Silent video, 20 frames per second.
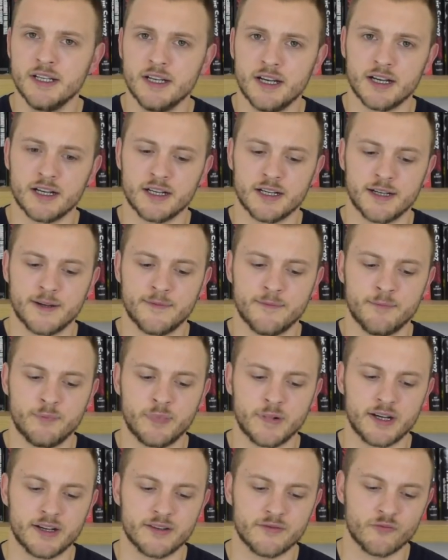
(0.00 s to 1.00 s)

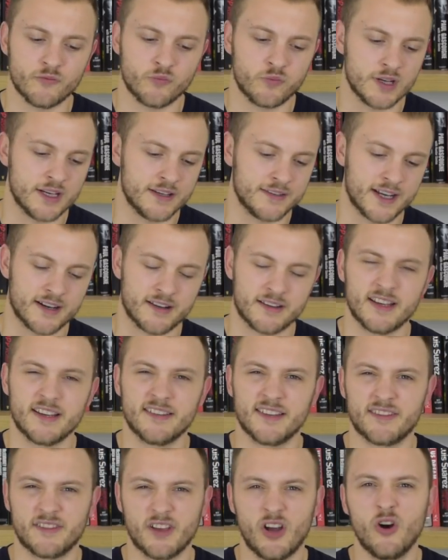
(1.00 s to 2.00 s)
But he's had
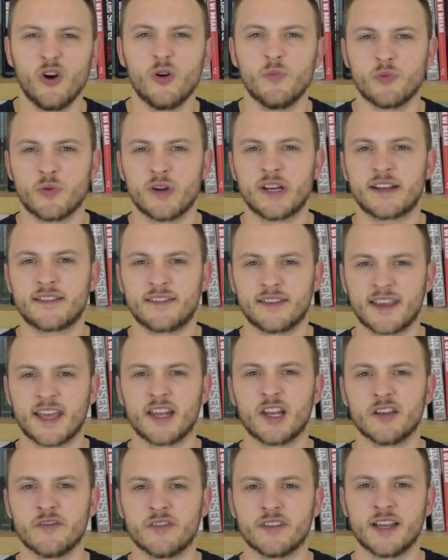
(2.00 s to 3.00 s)
the whole break to
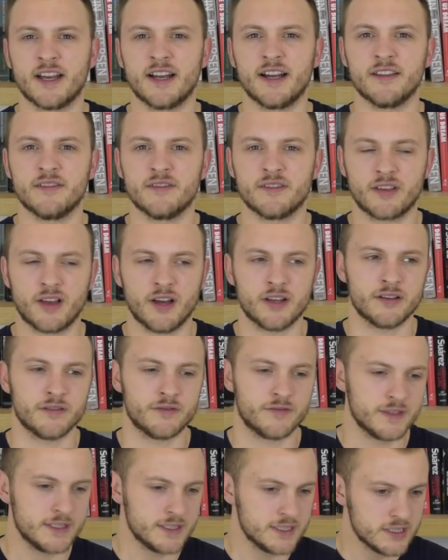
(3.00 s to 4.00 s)
get over that and to kind
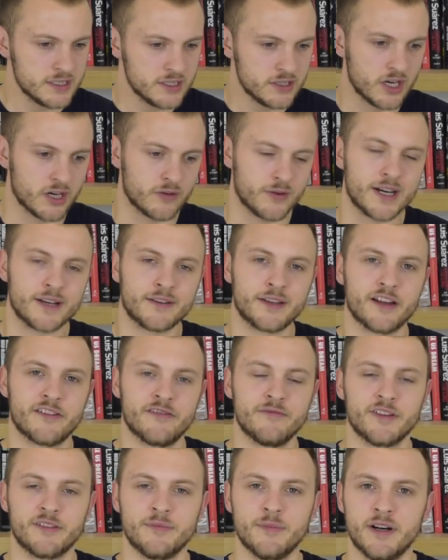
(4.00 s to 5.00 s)
of erase that
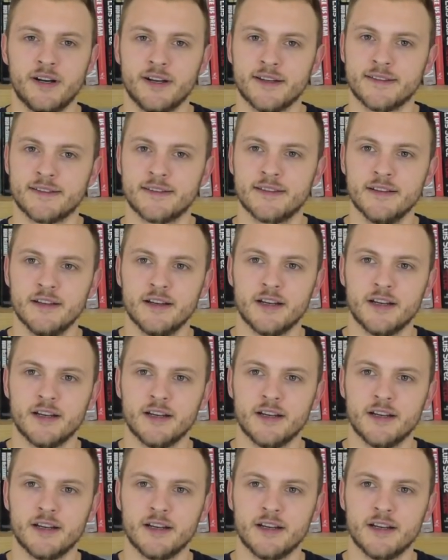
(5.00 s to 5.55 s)
from his mind.